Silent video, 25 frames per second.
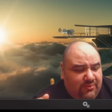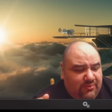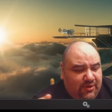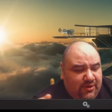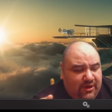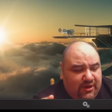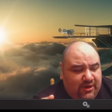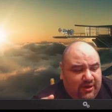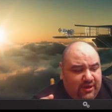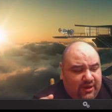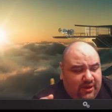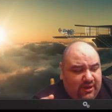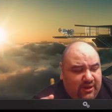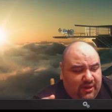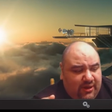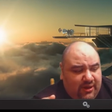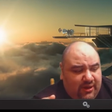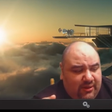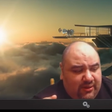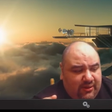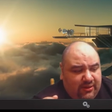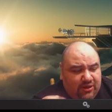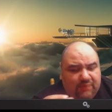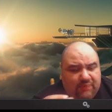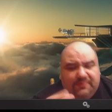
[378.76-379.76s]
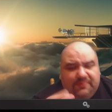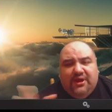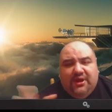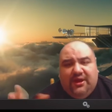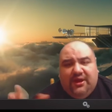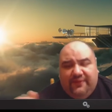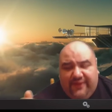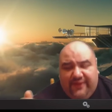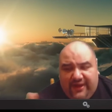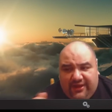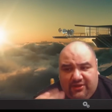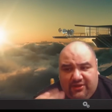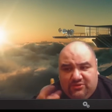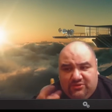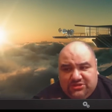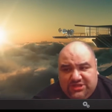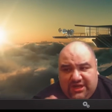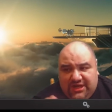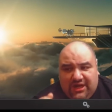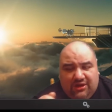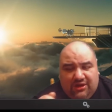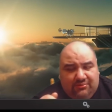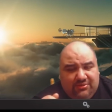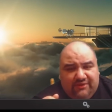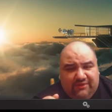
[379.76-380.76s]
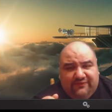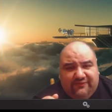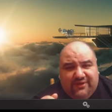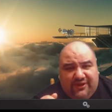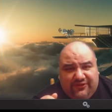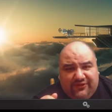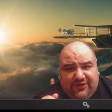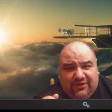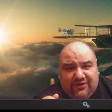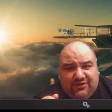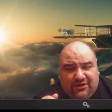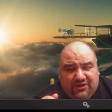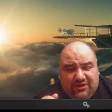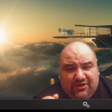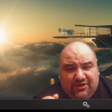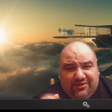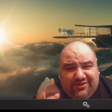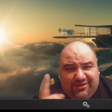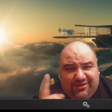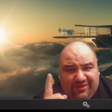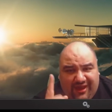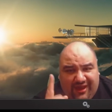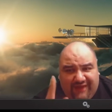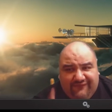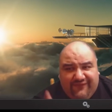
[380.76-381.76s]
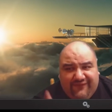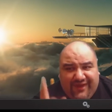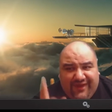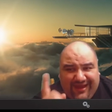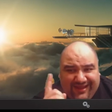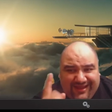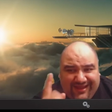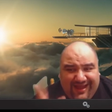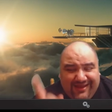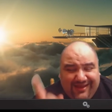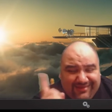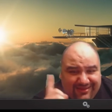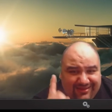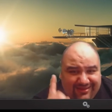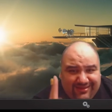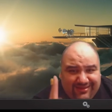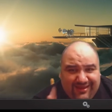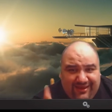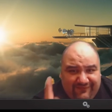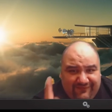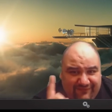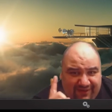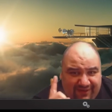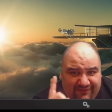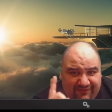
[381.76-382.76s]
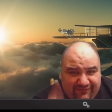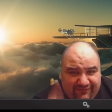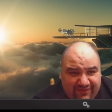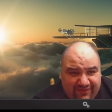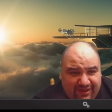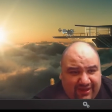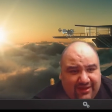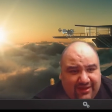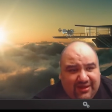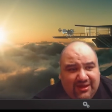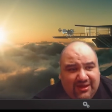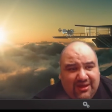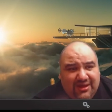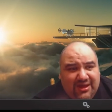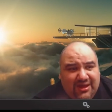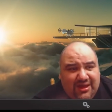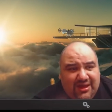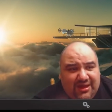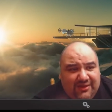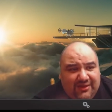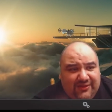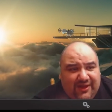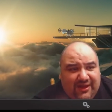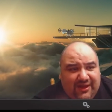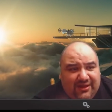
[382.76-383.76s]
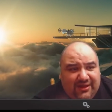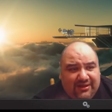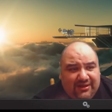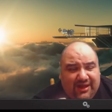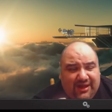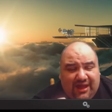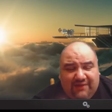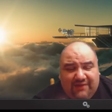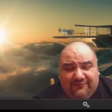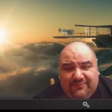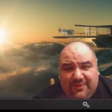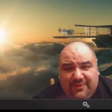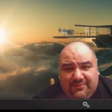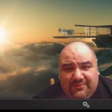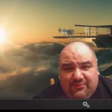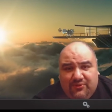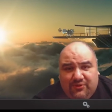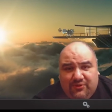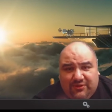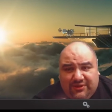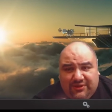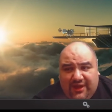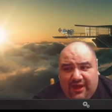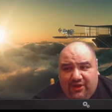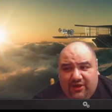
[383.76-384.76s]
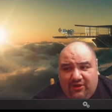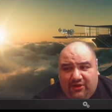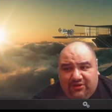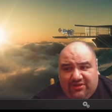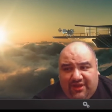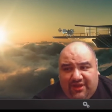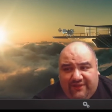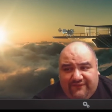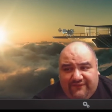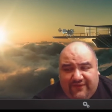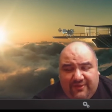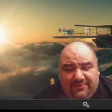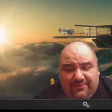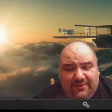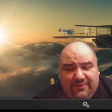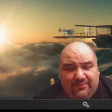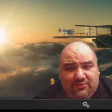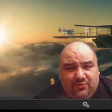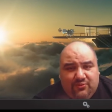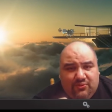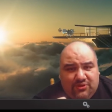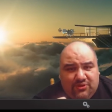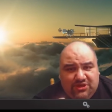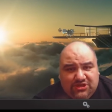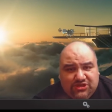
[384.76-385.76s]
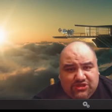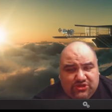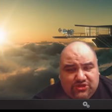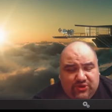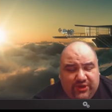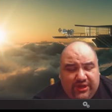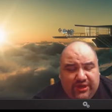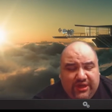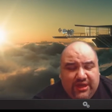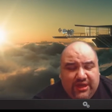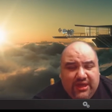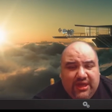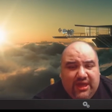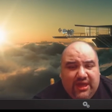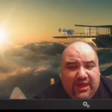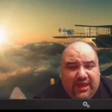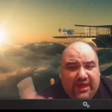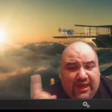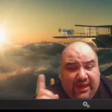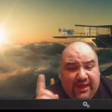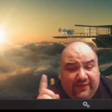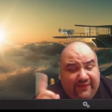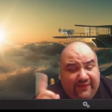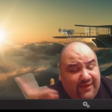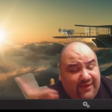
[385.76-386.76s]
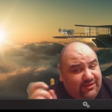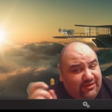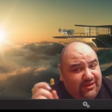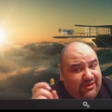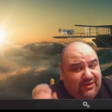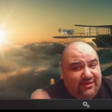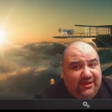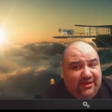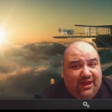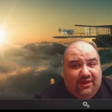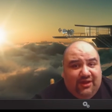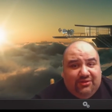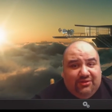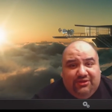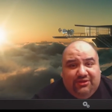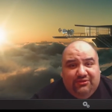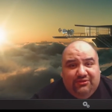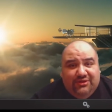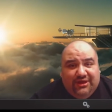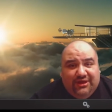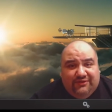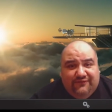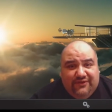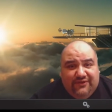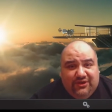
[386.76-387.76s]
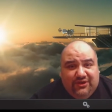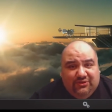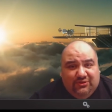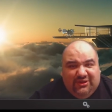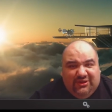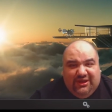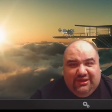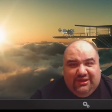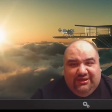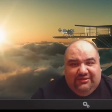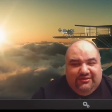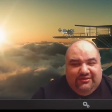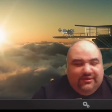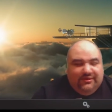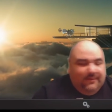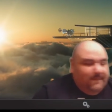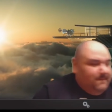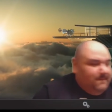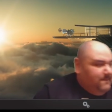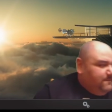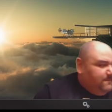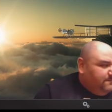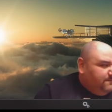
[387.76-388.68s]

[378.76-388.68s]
But uh, look beyond that and go check out Oblivion. I think it's a good sci-fi, classic sci-fi flick that a lot of people who are diehard sci-fi people would enjoy. And that's it. I'll see you next video. Take it easy.